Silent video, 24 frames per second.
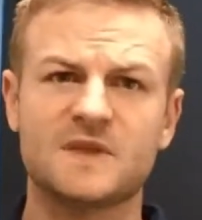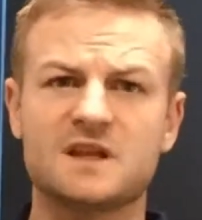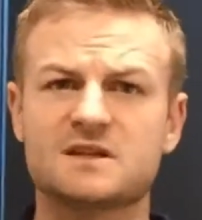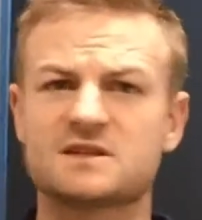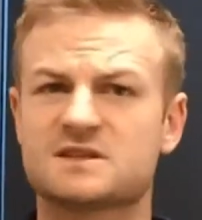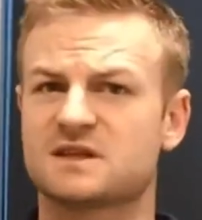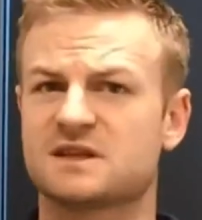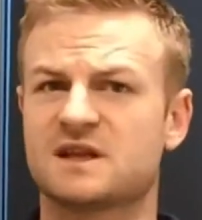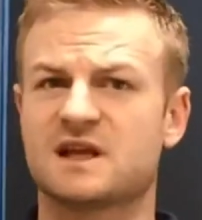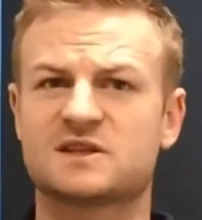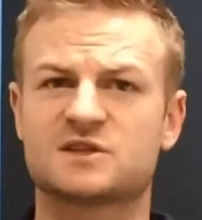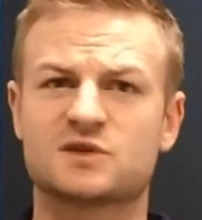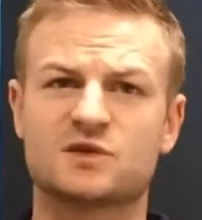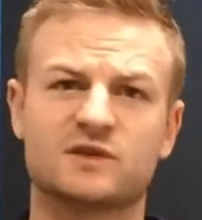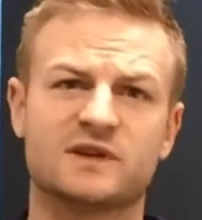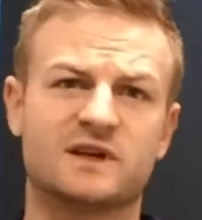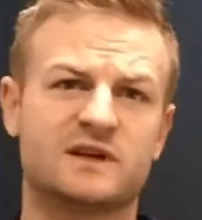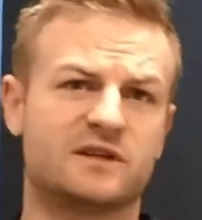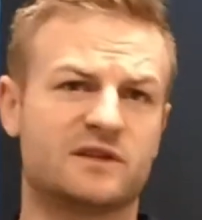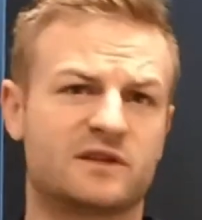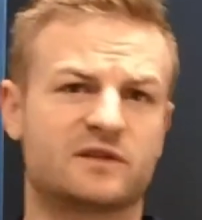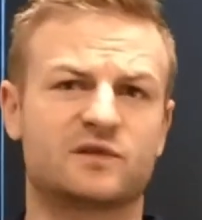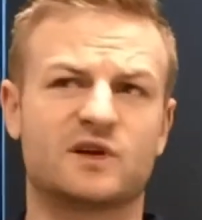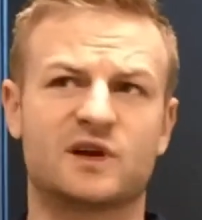So that's all.
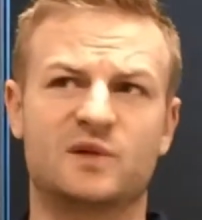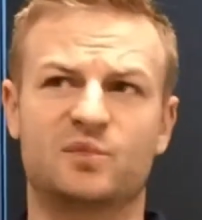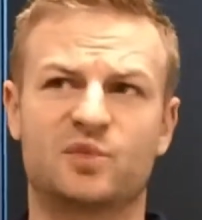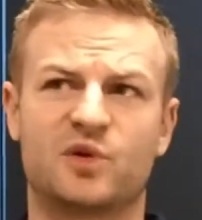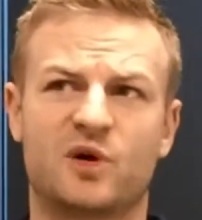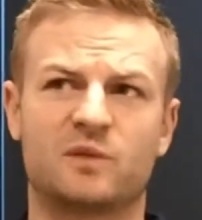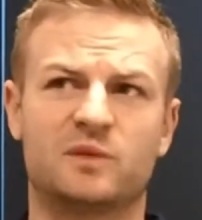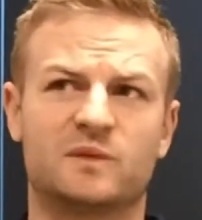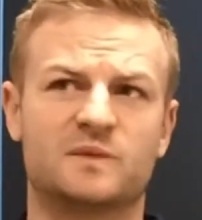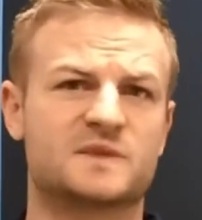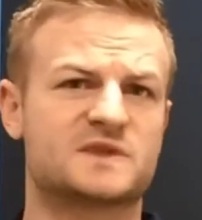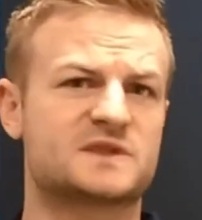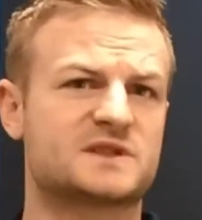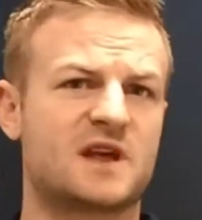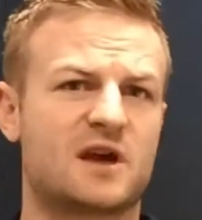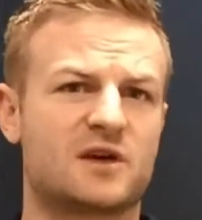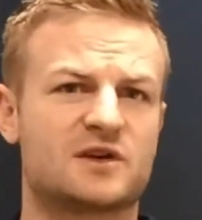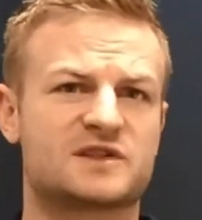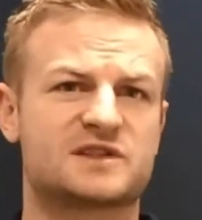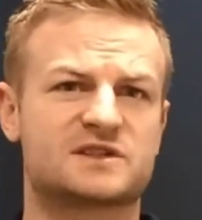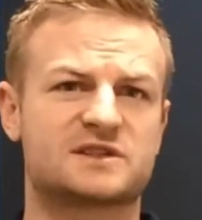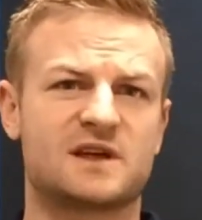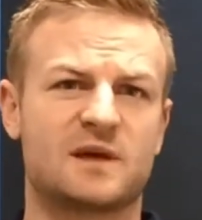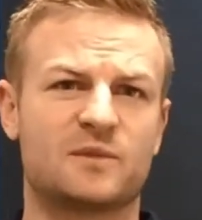They're the 3 problems. So
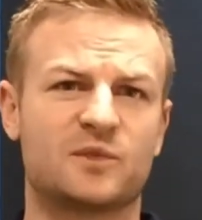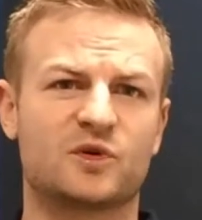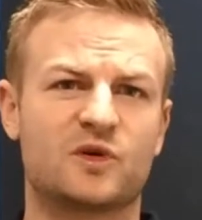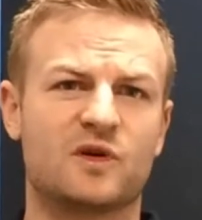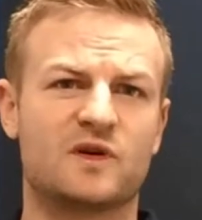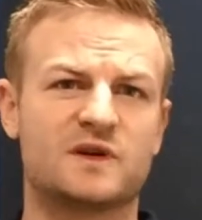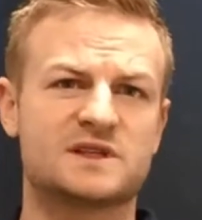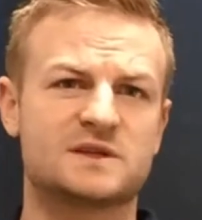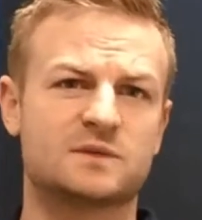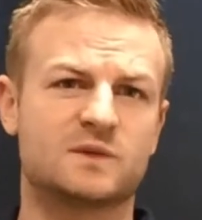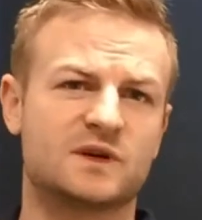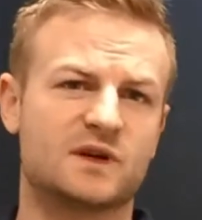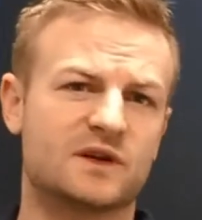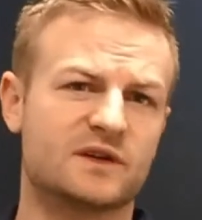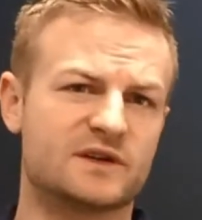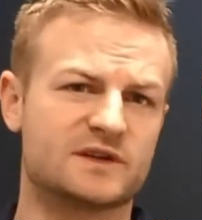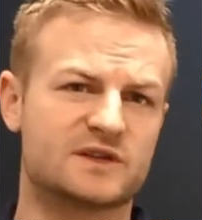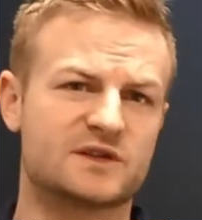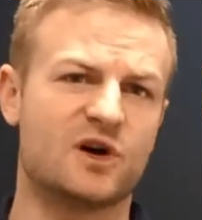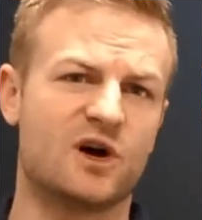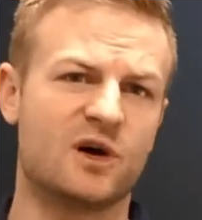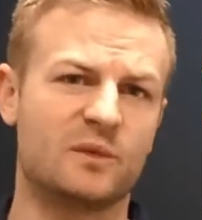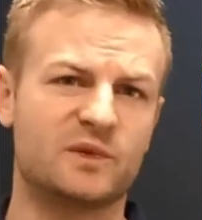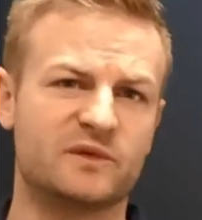summarising, we've got the
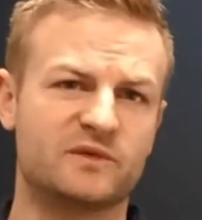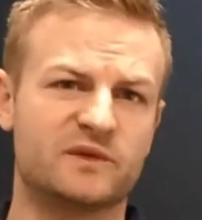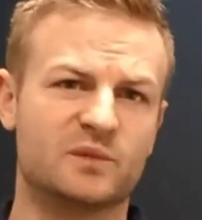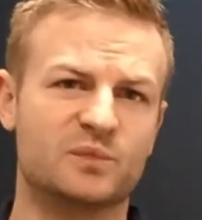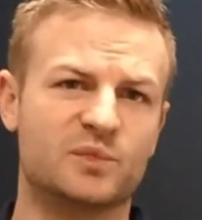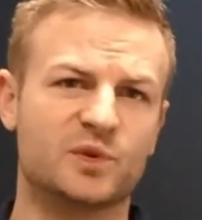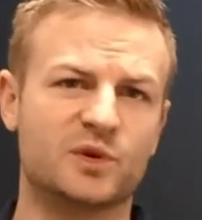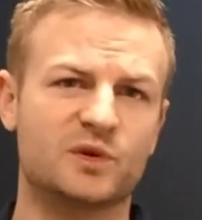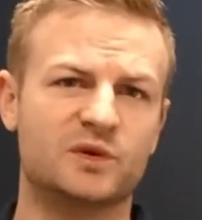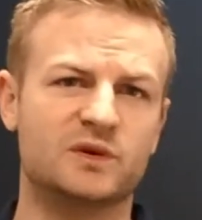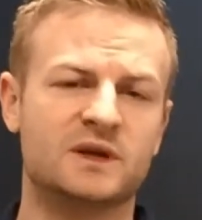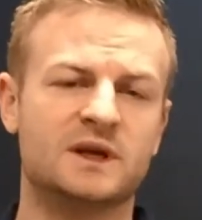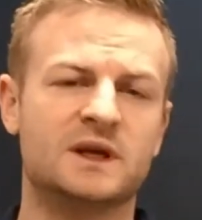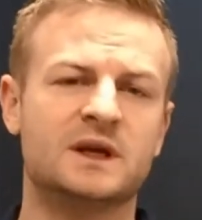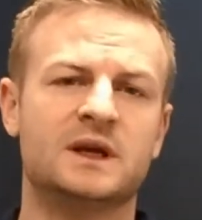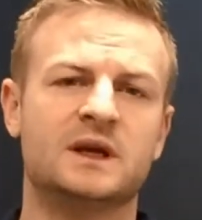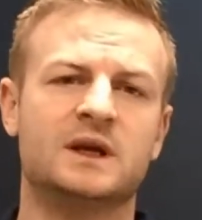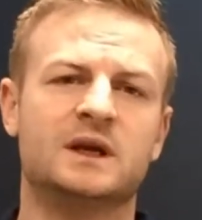type of the boot,